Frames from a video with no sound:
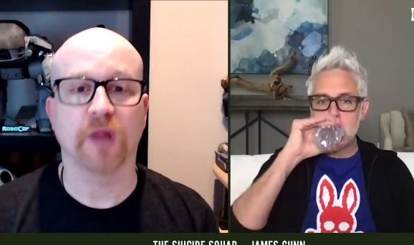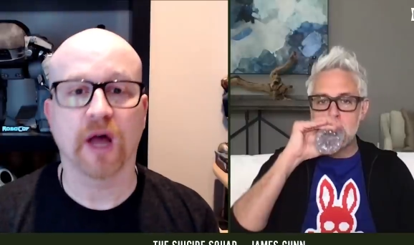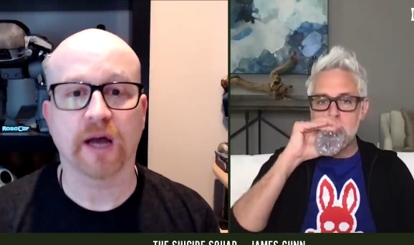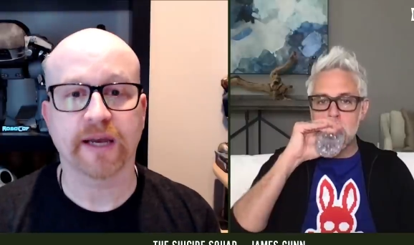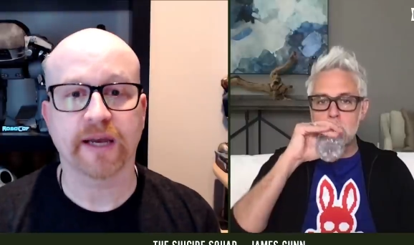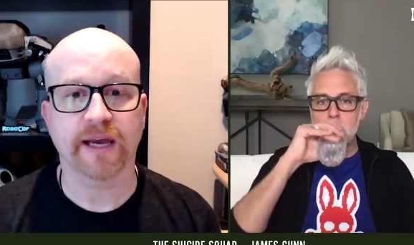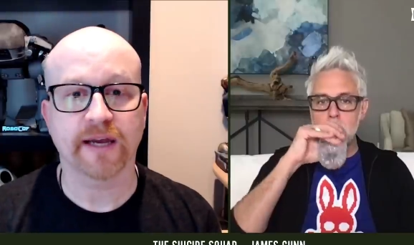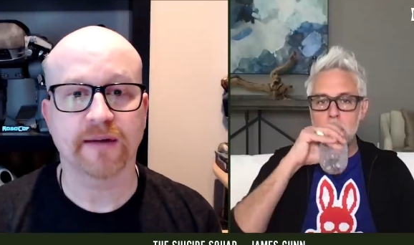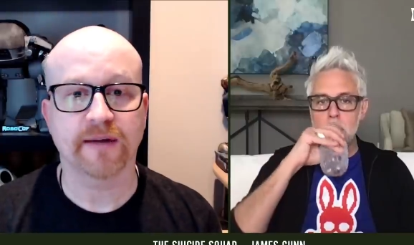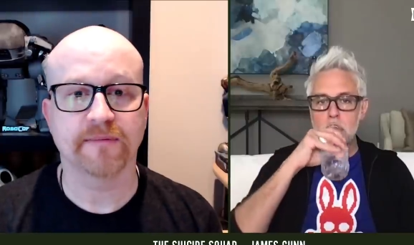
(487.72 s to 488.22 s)

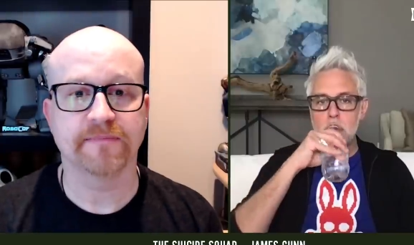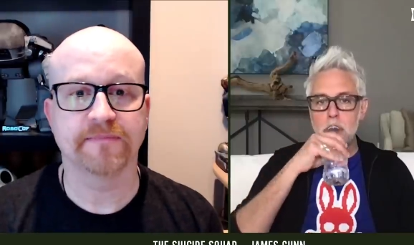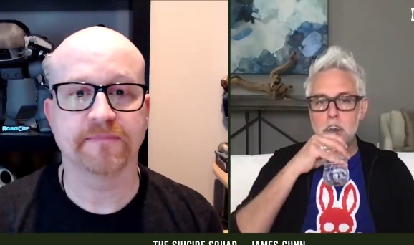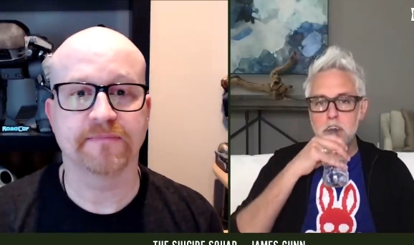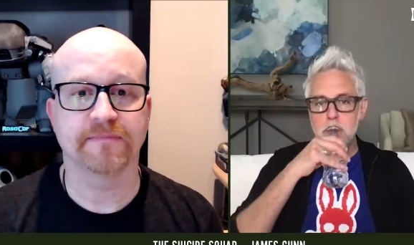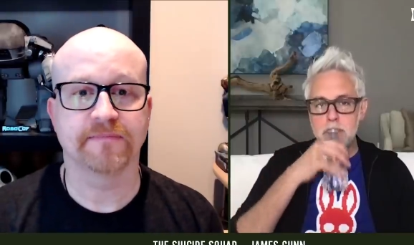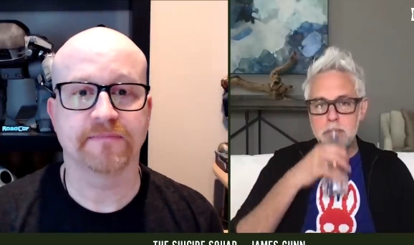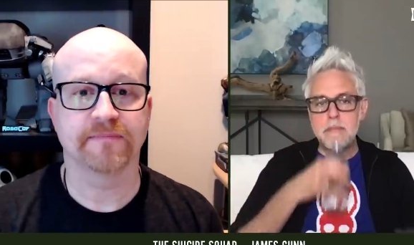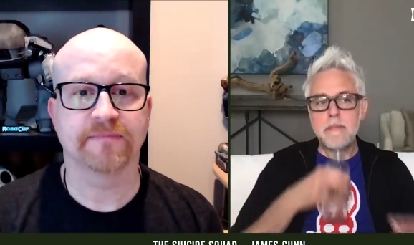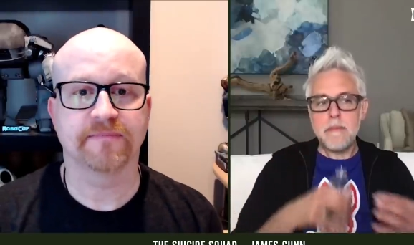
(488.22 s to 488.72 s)
Speaker 1: locking.
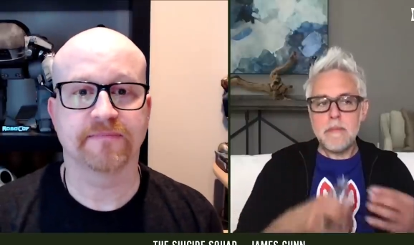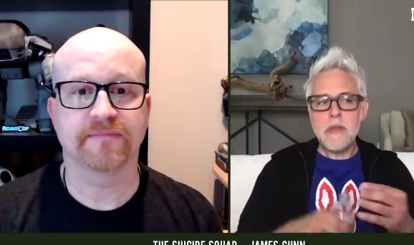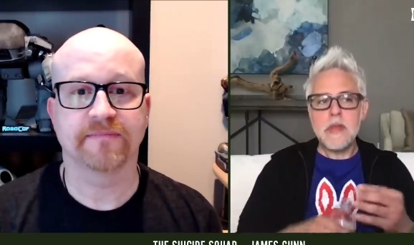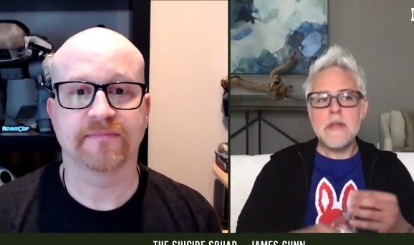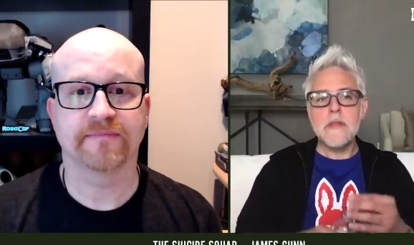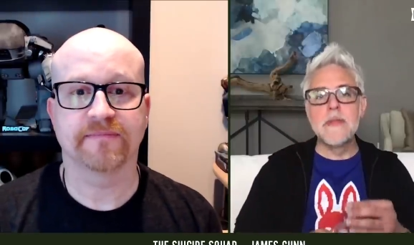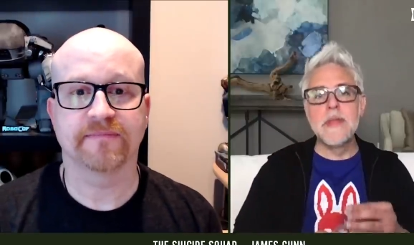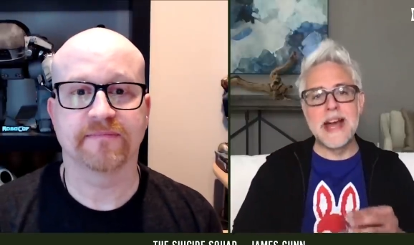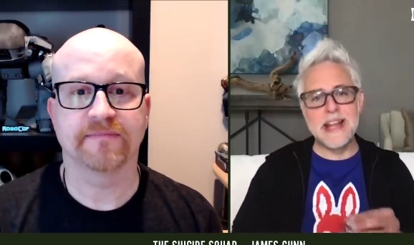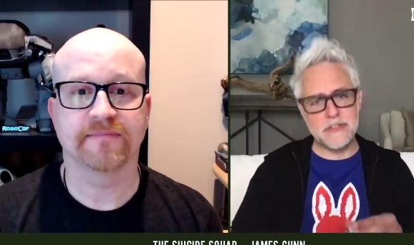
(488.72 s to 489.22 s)

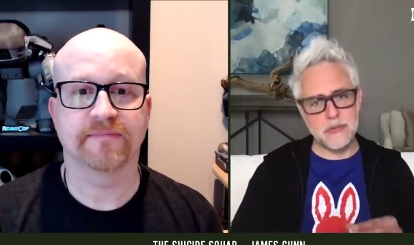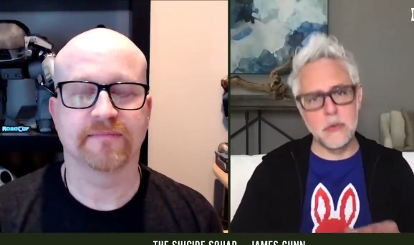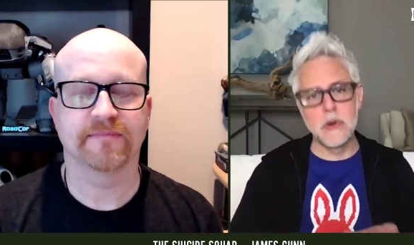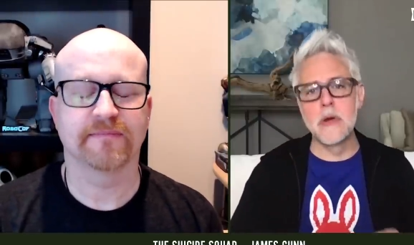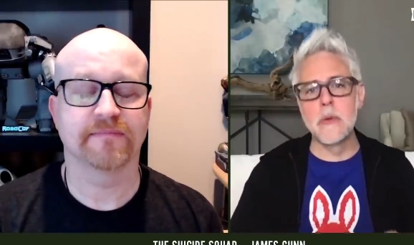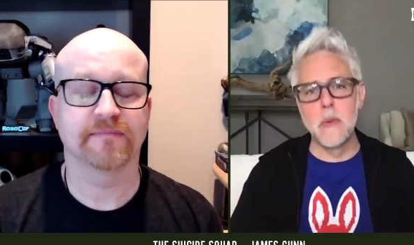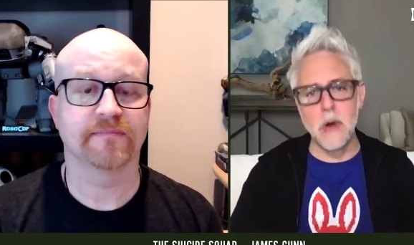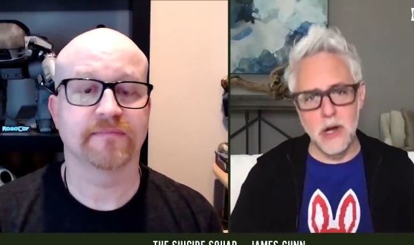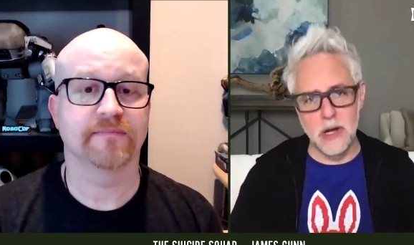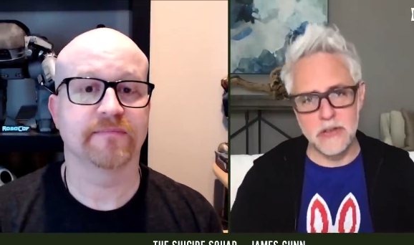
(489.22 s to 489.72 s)
Speaker 2: That's what
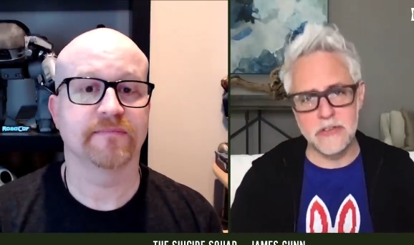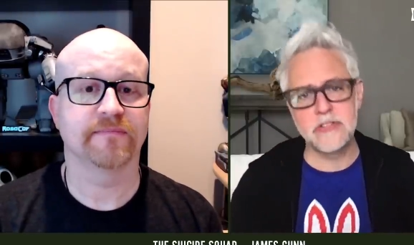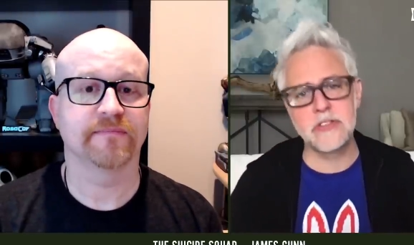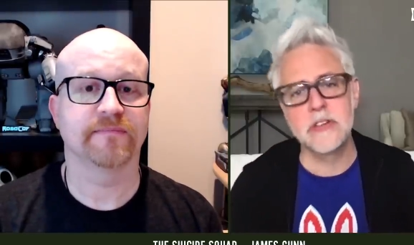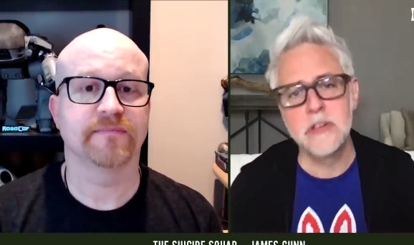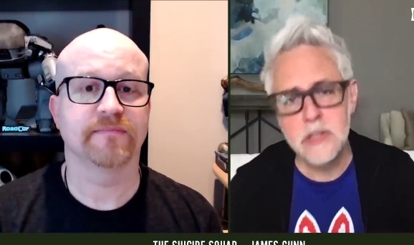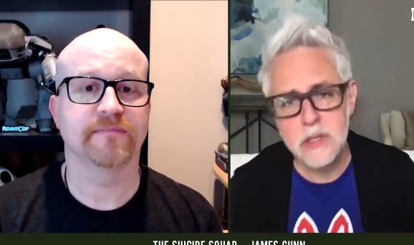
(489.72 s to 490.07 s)
it was.